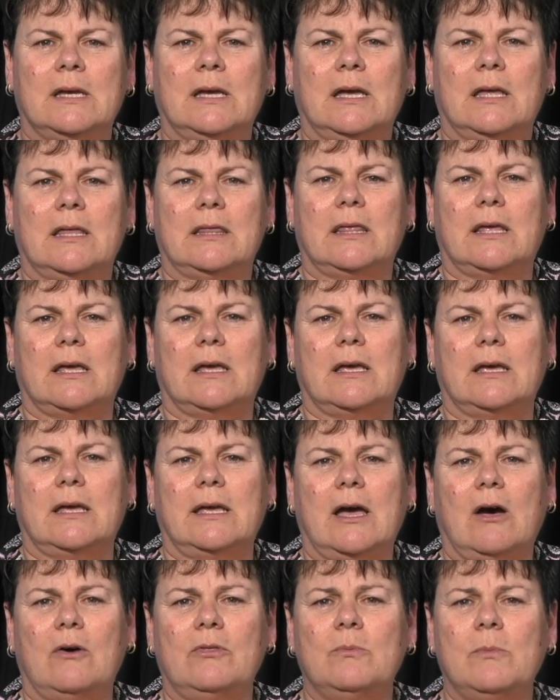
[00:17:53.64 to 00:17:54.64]
The
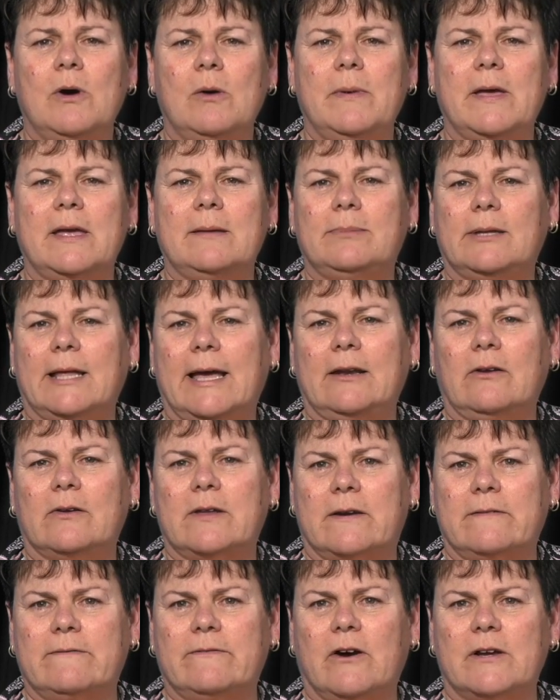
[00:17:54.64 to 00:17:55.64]
health and wellbeing plan
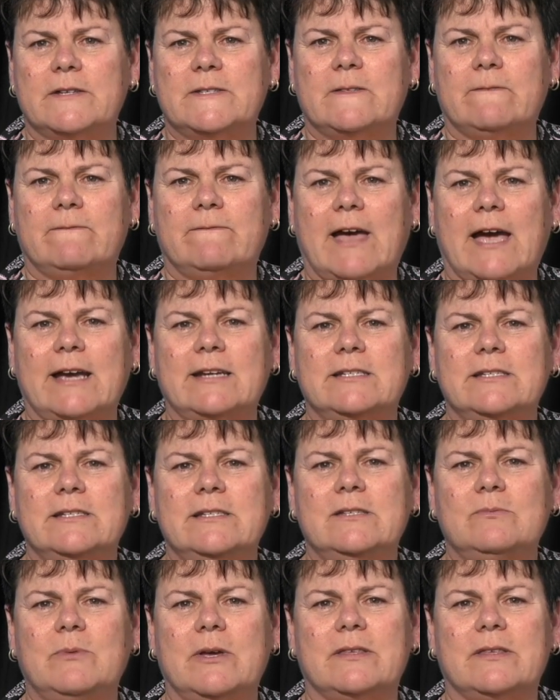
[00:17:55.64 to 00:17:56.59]
identifies the factors,